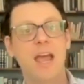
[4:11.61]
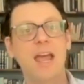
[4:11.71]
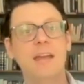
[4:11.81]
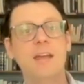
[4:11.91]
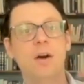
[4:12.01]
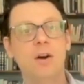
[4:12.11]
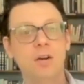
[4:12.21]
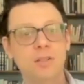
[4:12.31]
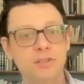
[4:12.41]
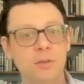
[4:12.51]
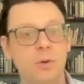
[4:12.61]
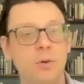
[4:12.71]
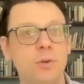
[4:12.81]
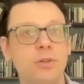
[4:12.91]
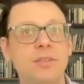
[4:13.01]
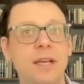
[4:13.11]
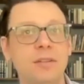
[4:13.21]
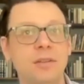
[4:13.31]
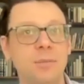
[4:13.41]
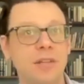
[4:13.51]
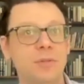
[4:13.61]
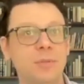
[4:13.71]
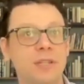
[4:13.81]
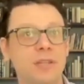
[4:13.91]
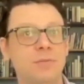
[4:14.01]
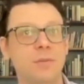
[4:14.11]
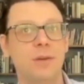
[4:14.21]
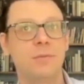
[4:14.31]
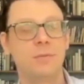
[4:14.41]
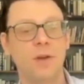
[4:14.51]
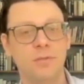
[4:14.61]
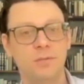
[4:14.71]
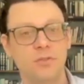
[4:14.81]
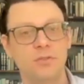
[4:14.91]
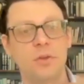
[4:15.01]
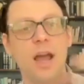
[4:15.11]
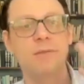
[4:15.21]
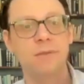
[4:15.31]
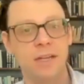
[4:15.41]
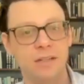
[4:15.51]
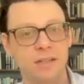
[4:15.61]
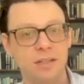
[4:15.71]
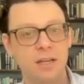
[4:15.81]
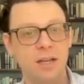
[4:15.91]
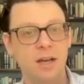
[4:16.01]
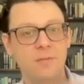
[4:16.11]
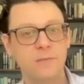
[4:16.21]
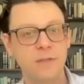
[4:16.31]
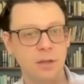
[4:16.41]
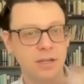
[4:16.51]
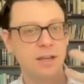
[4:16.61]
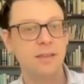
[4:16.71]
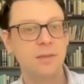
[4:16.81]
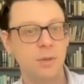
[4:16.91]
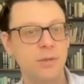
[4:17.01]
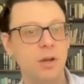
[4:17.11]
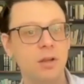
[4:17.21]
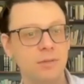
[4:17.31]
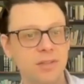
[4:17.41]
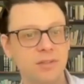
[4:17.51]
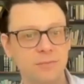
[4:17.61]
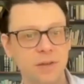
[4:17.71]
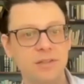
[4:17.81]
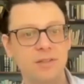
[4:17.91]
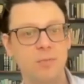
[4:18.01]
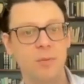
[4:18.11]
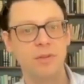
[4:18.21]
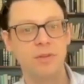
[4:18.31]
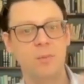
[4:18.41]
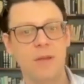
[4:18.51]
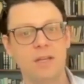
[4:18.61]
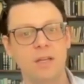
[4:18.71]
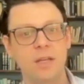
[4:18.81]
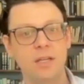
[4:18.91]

And it also holds out this possibility of striving, and I think probably all of us have felt this in moments when,